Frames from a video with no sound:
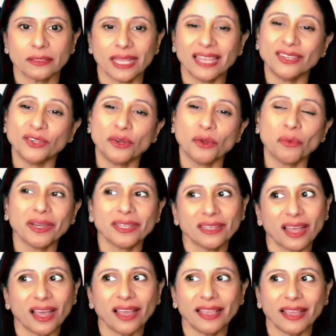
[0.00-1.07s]
And you know what?
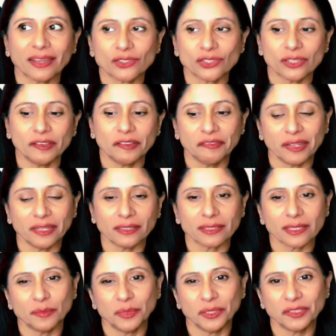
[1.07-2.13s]
I actually
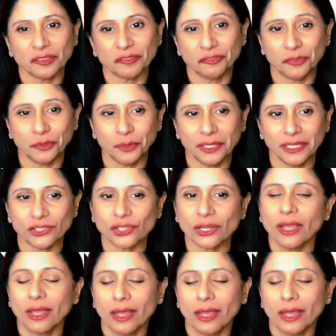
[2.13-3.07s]
felt a bit foolish.